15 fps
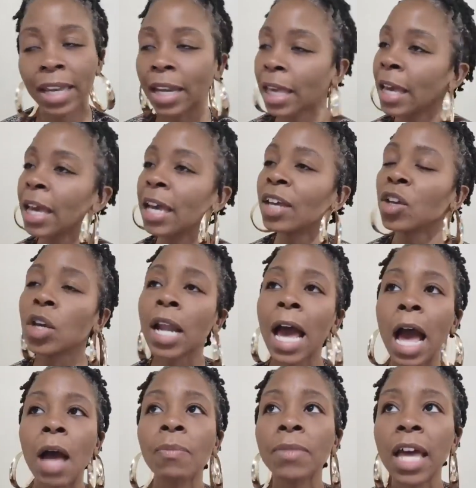And you know,
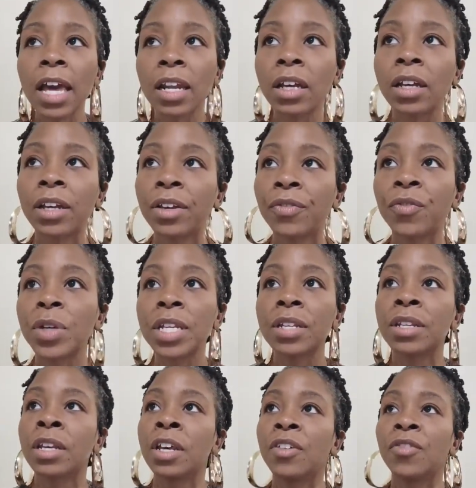I'm not
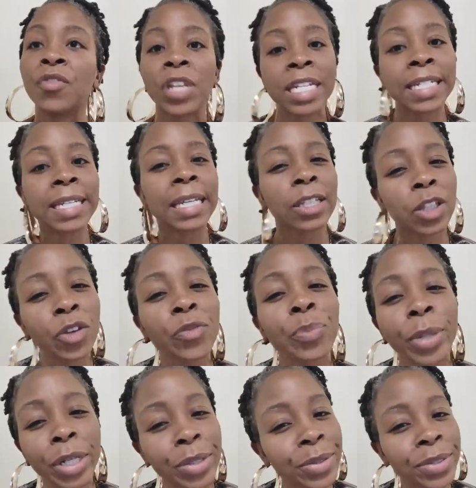a vindictive
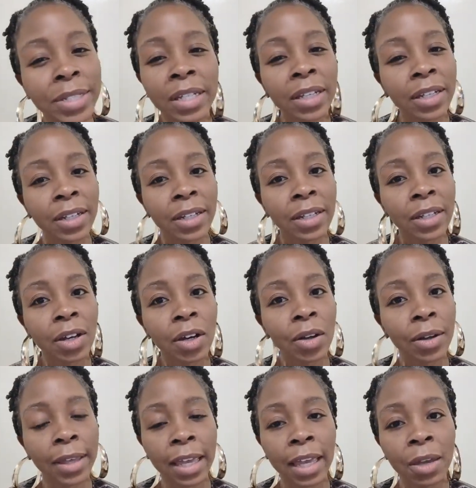person,
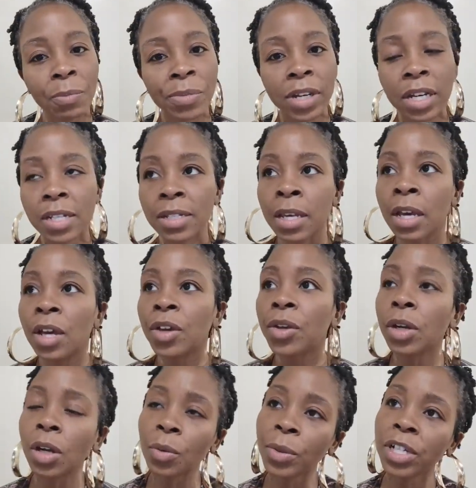okay? Because you
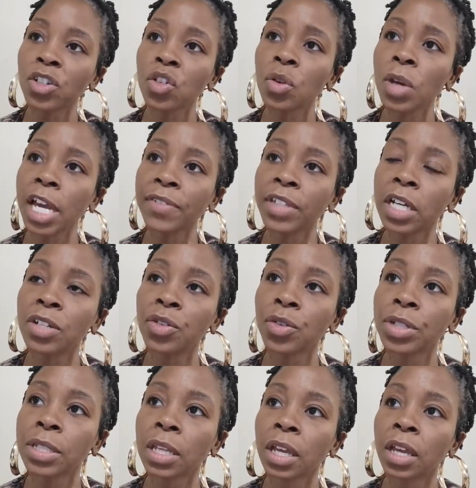know what, you have to
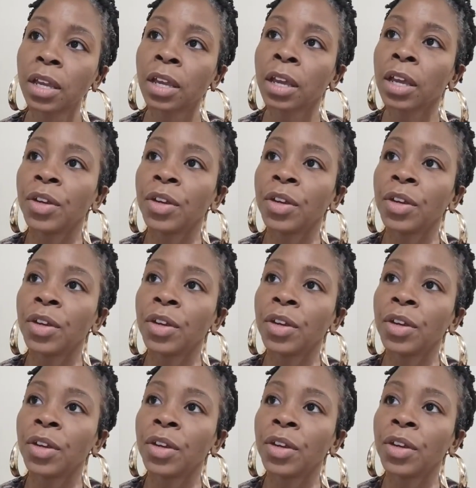understand.